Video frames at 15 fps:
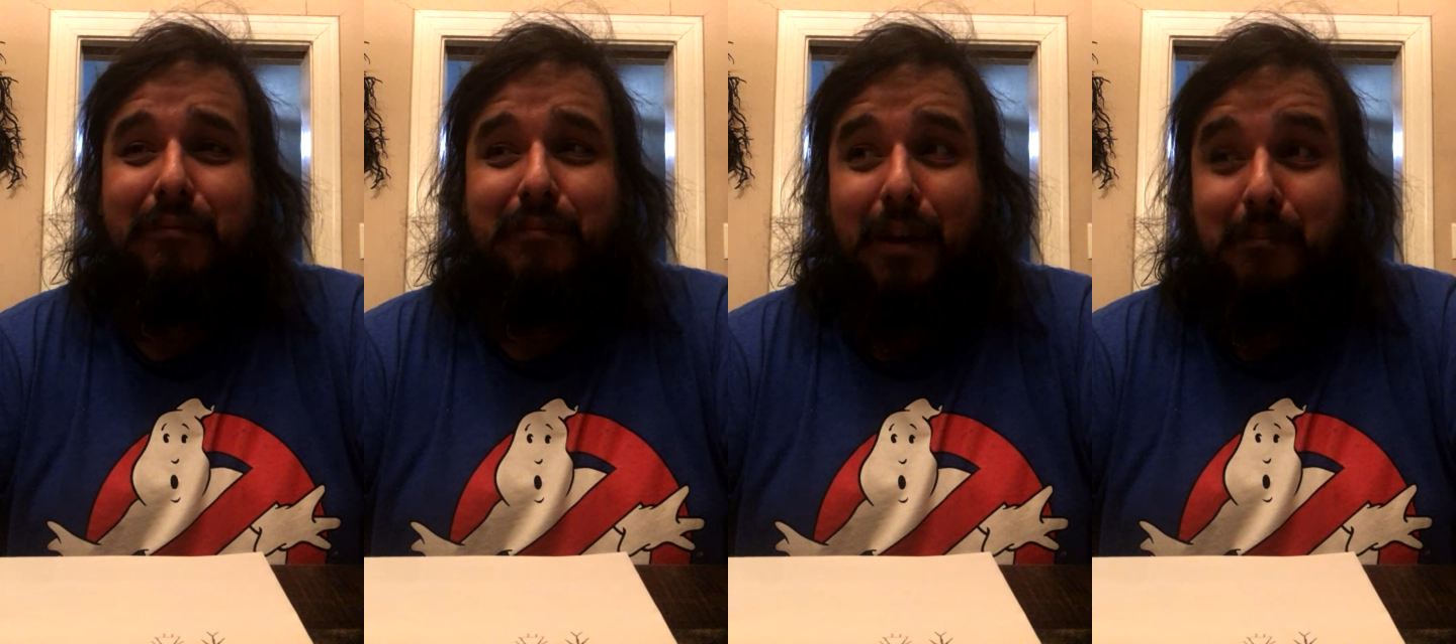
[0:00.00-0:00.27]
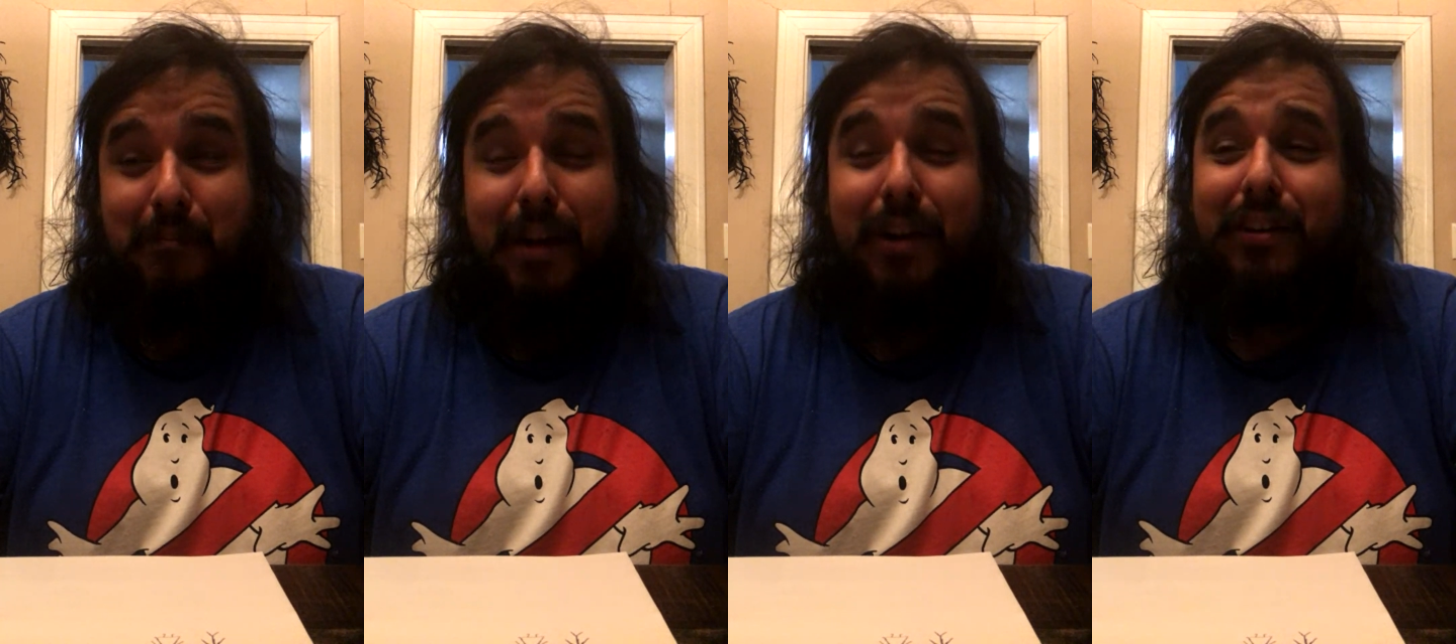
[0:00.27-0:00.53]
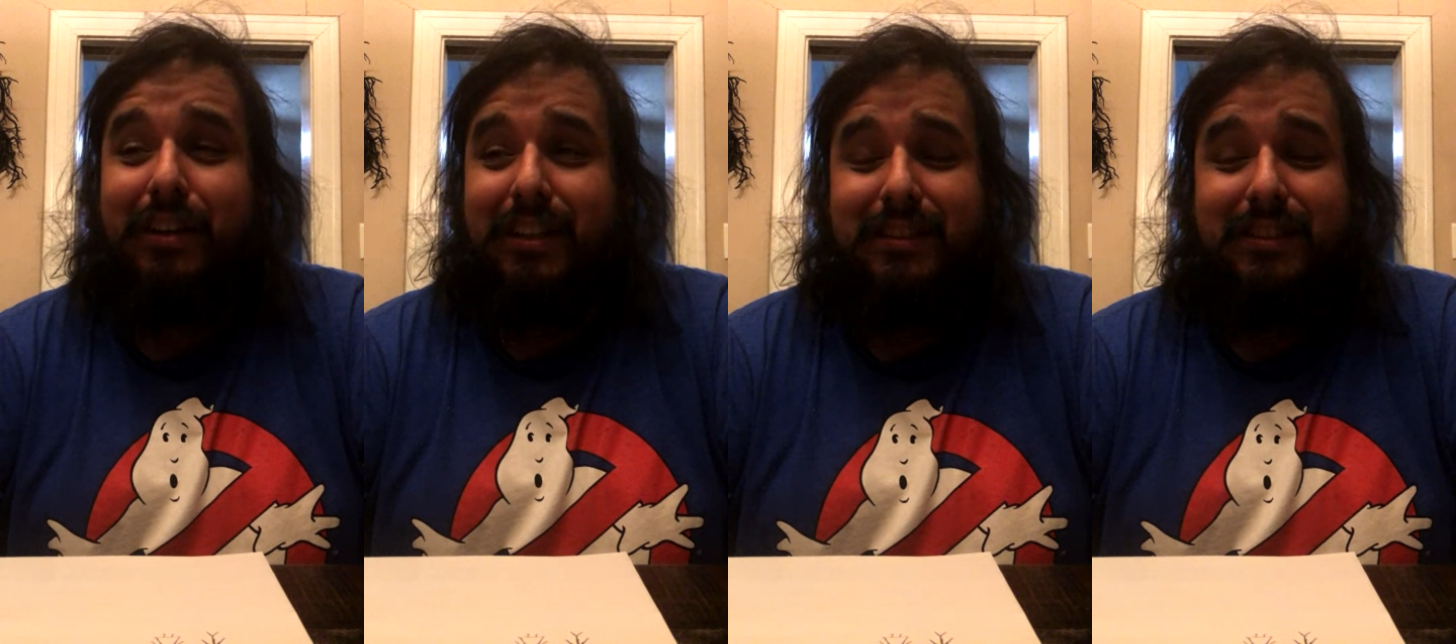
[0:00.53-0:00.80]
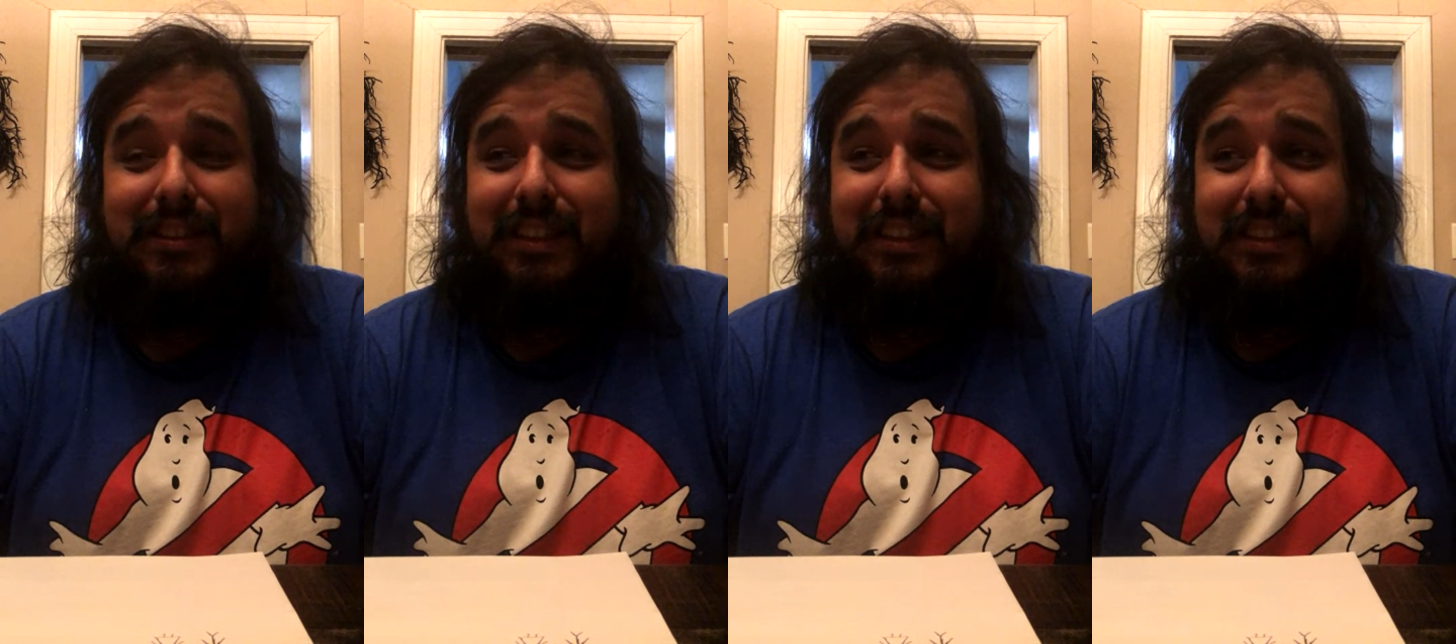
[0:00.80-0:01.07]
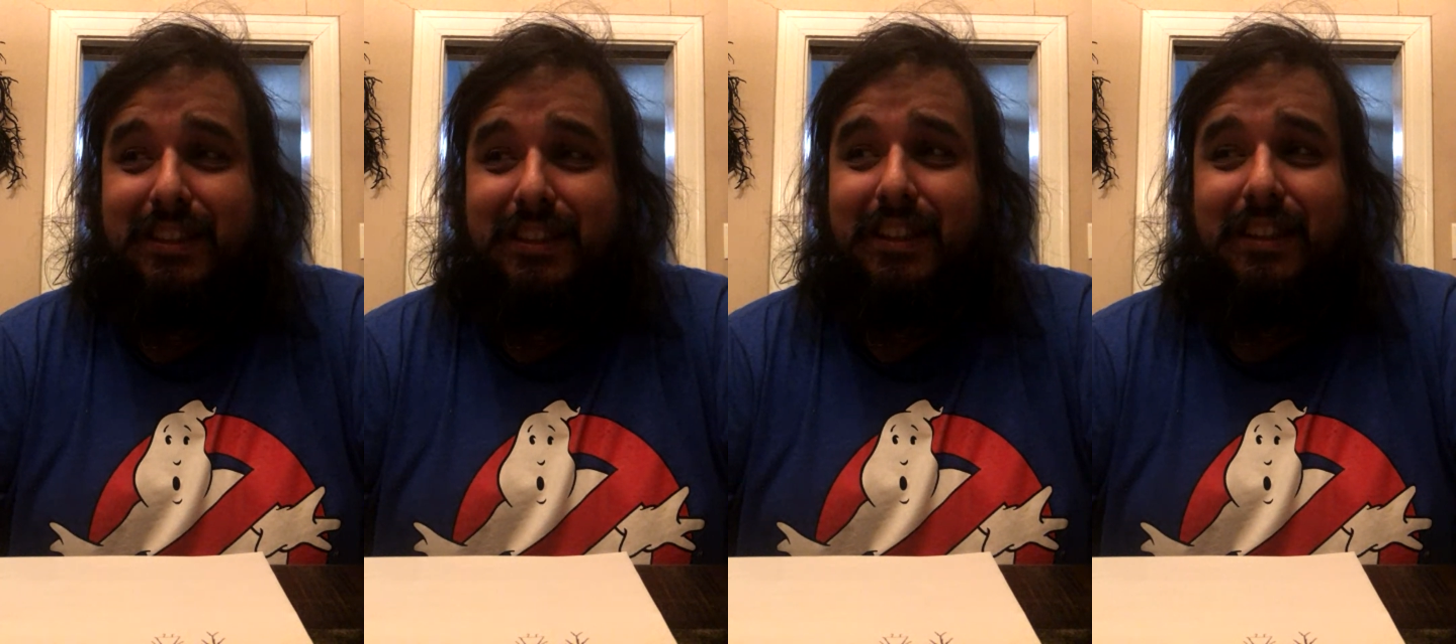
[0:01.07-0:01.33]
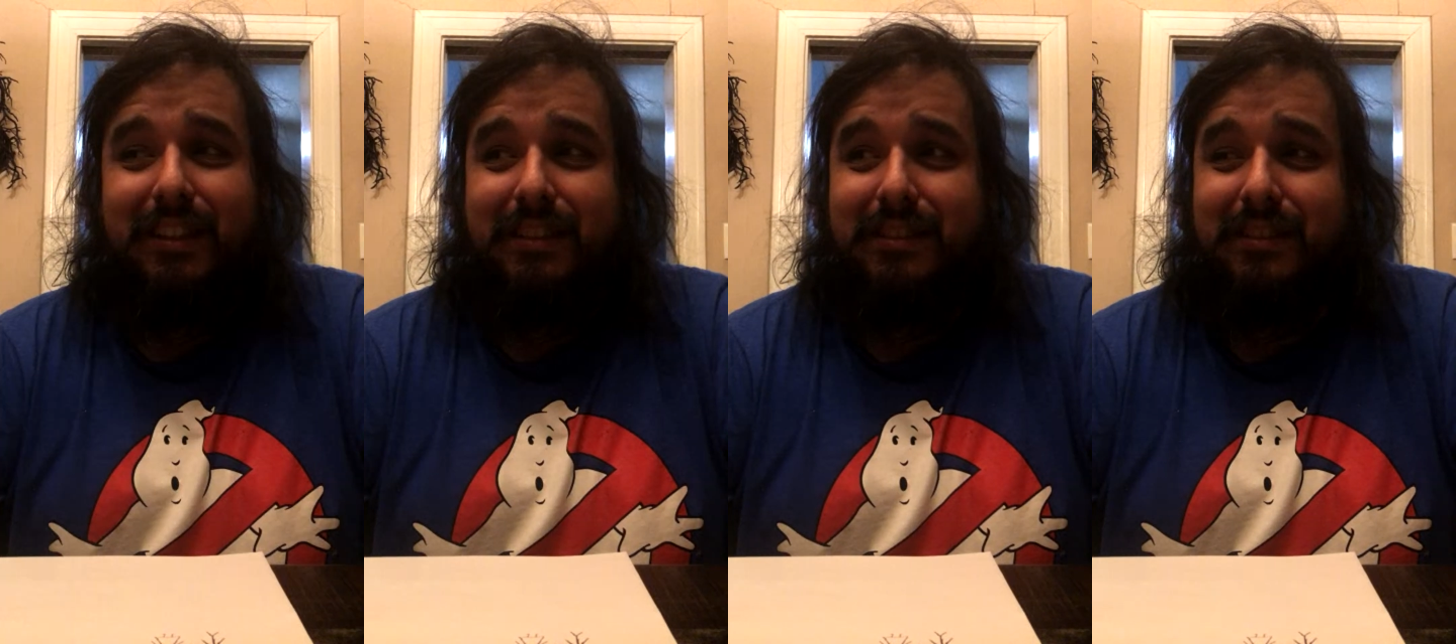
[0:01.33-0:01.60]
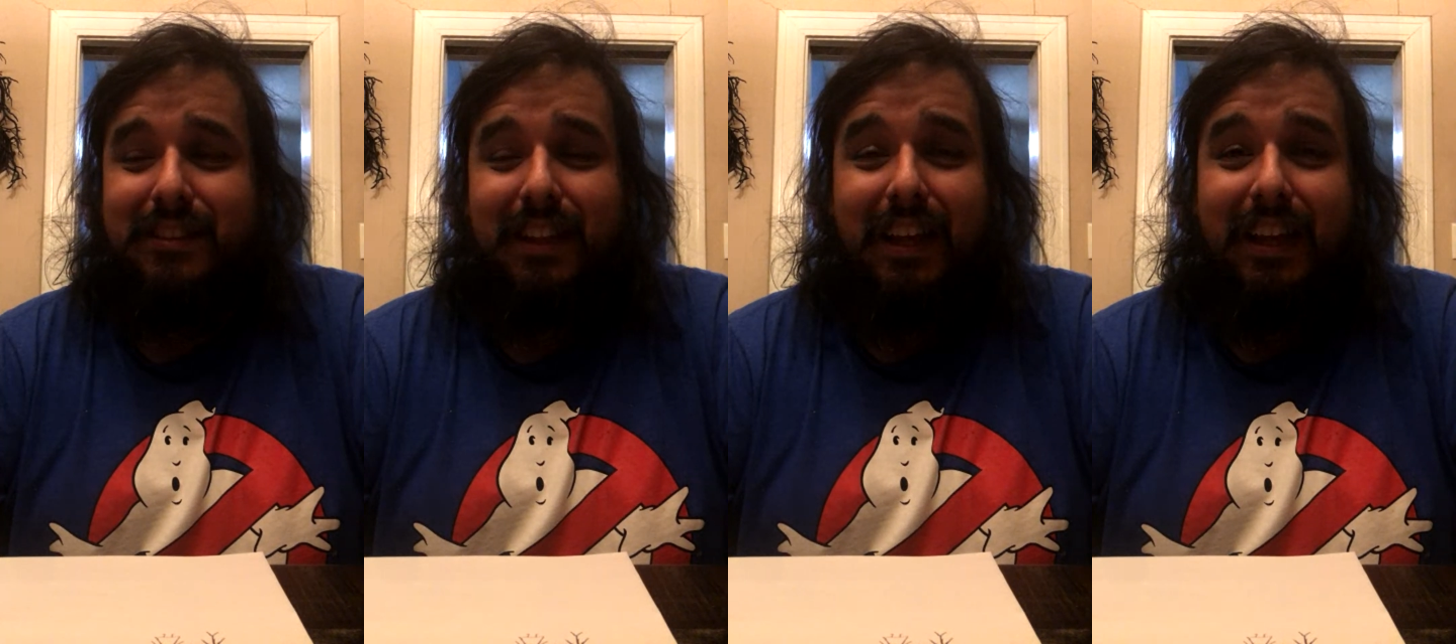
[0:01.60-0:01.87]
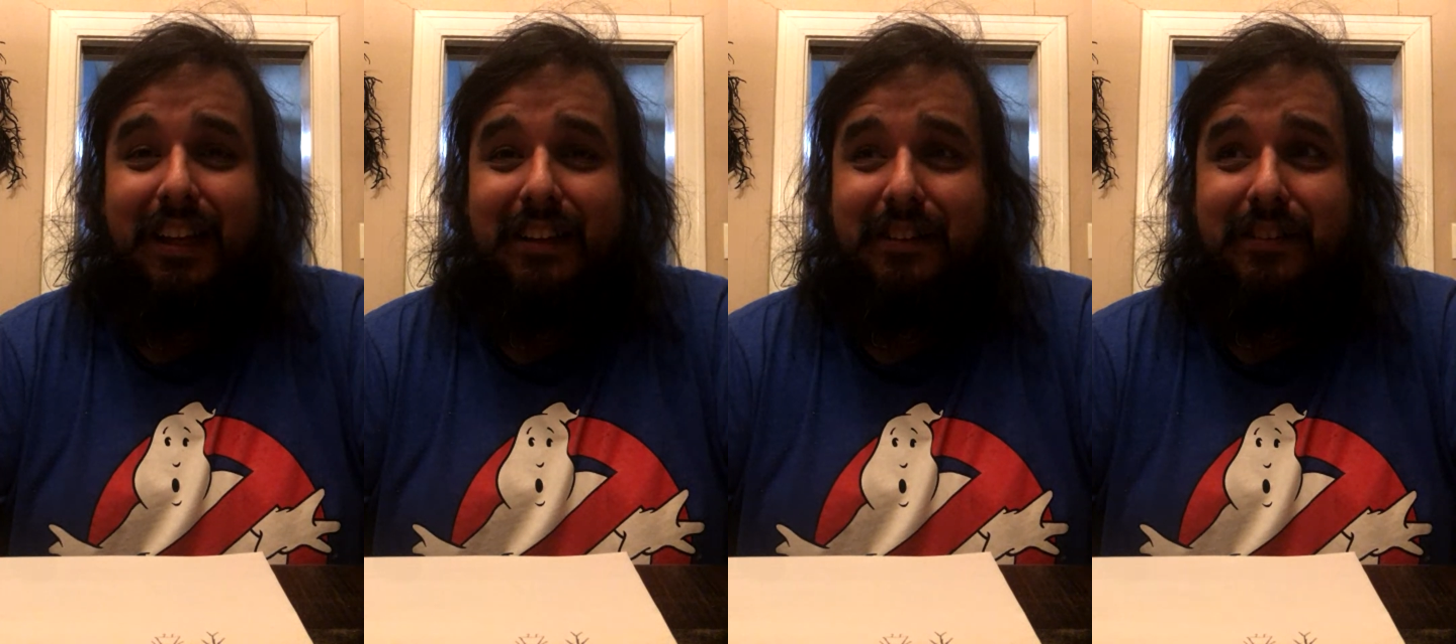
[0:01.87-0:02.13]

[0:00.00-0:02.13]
Americans need to see this. Like,